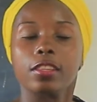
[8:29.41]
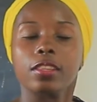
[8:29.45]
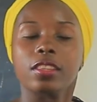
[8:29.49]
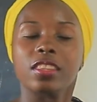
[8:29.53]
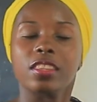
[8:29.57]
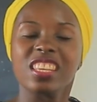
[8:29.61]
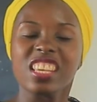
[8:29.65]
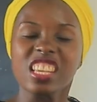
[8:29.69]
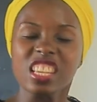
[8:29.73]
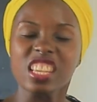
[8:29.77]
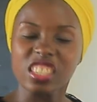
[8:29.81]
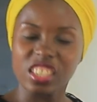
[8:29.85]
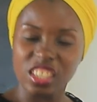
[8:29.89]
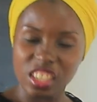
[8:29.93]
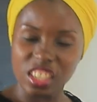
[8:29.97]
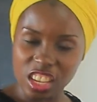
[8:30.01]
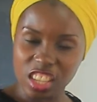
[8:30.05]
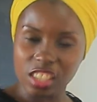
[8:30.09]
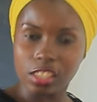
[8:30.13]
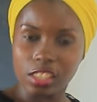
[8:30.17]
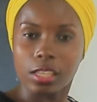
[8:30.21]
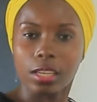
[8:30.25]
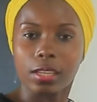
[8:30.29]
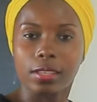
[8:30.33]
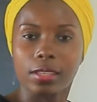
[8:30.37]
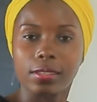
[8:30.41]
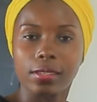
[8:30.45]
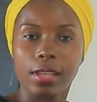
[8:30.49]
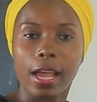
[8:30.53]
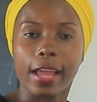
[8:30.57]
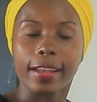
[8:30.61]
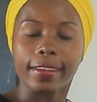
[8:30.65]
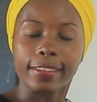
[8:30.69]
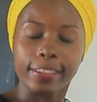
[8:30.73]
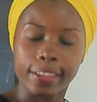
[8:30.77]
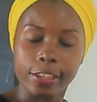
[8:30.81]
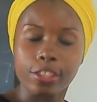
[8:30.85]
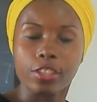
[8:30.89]
these insects are
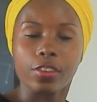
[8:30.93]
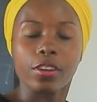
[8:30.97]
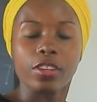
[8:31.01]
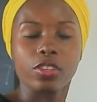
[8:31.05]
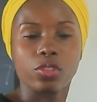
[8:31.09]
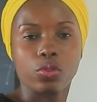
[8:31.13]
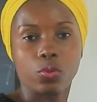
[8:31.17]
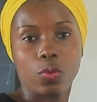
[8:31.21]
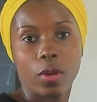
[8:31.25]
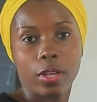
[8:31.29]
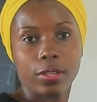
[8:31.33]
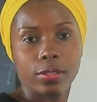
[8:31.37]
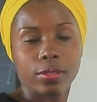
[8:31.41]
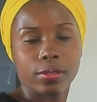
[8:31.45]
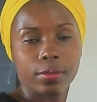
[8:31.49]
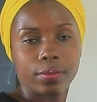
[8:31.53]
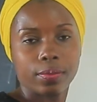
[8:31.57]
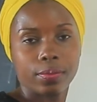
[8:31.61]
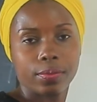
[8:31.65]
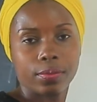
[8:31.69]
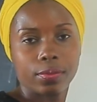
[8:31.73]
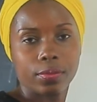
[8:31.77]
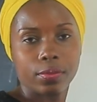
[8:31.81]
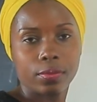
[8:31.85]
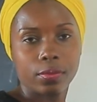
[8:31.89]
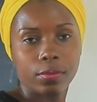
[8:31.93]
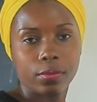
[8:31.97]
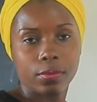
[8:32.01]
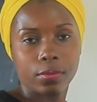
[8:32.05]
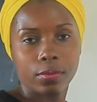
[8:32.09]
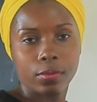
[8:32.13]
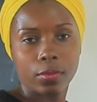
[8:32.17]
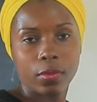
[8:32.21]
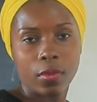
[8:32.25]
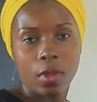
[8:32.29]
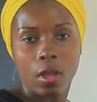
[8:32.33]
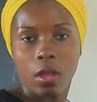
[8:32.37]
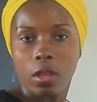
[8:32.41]
dangerous to us.
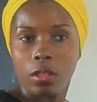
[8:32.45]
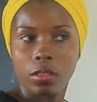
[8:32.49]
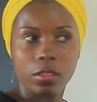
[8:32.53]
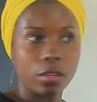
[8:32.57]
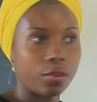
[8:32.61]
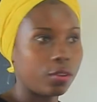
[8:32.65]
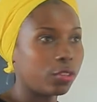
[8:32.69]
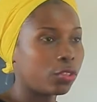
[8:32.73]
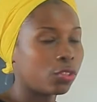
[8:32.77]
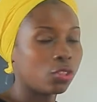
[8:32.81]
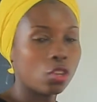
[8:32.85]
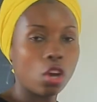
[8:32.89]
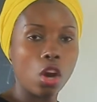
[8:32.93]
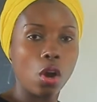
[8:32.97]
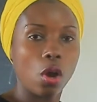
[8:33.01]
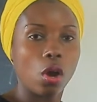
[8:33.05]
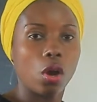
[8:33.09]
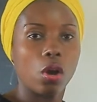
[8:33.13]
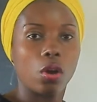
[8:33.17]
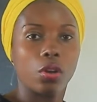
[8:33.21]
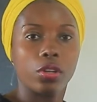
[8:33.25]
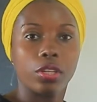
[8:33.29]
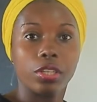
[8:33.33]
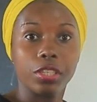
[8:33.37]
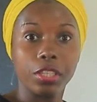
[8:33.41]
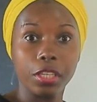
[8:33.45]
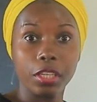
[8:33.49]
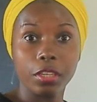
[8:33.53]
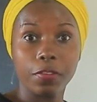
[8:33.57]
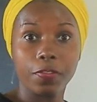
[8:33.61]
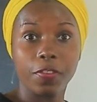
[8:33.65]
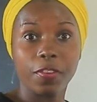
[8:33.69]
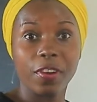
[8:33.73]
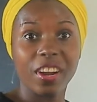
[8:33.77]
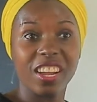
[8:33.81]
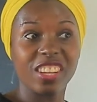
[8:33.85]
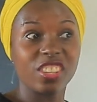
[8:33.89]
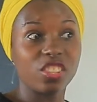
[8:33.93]
There is no need
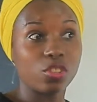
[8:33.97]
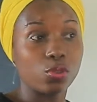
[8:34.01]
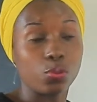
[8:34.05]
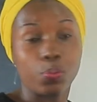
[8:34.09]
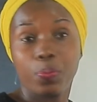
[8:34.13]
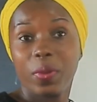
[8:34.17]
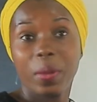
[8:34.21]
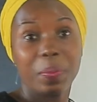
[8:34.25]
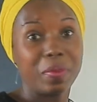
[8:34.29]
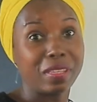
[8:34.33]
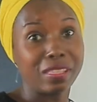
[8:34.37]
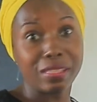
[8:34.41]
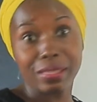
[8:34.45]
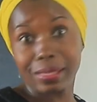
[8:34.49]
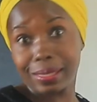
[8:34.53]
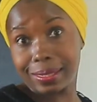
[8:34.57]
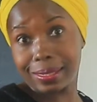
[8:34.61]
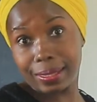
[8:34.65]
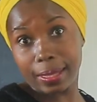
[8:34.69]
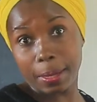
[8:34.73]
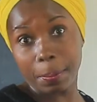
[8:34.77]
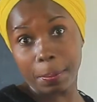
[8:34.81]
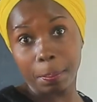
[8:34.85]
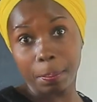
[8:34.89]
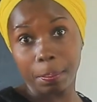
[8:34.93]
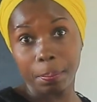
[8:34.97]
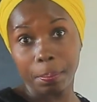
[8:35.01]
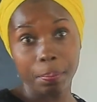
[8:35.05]
for us to babysit them.